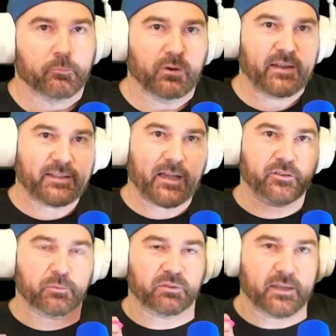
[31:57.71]
Break down your
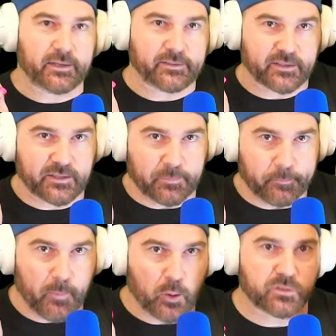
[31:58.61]
playing into the
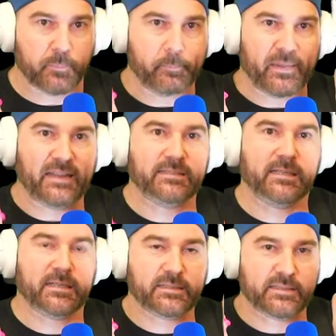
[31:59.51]
most basic,
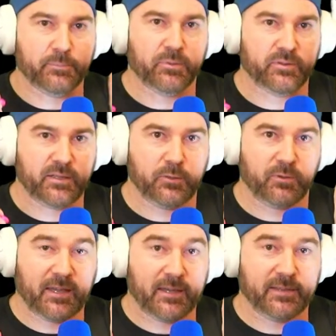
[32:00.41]
simple thing you
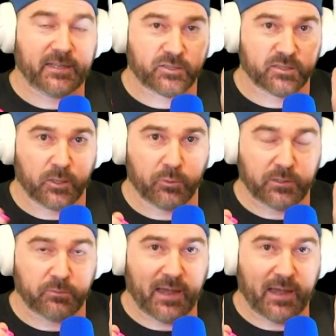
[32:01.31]
can that's slowing you down.